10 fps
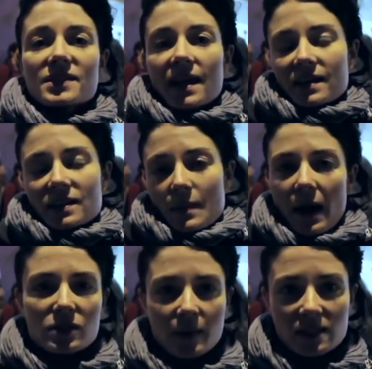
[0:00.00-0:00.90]

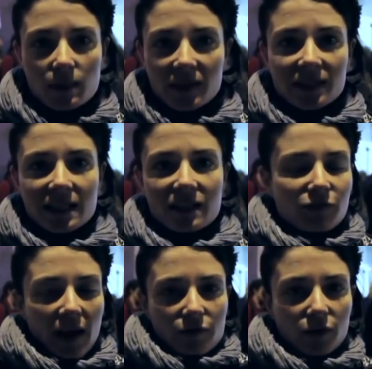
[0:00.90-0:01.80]
situation, that the
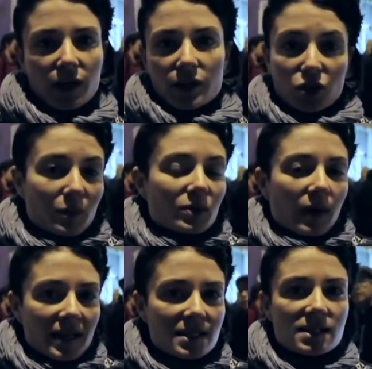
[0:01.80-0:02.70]
Jewish Voice for
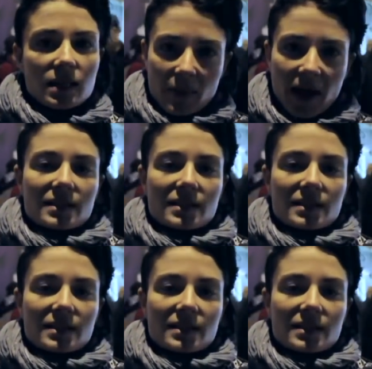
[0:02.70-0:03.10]
Peace, a Jewish